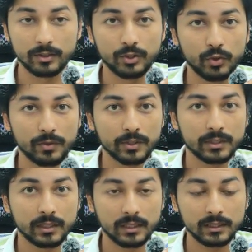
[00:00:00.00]

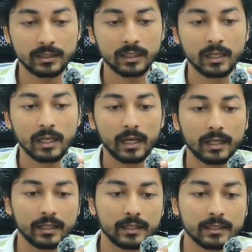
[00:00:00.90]
universities,
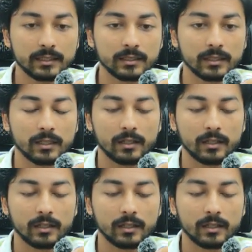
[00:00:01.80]
and it is